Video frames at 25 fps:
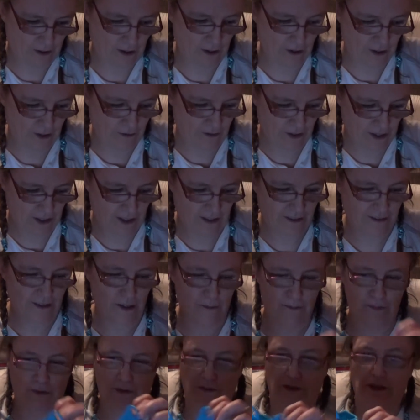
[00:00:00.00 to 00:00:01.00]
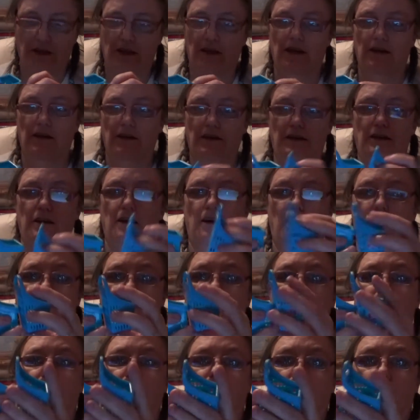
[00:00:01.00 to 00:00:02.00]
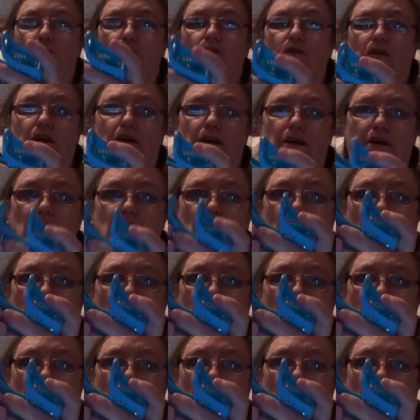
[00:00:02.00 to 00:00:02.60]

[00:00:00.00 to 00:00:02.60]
I'll give you an example here. Here I have got like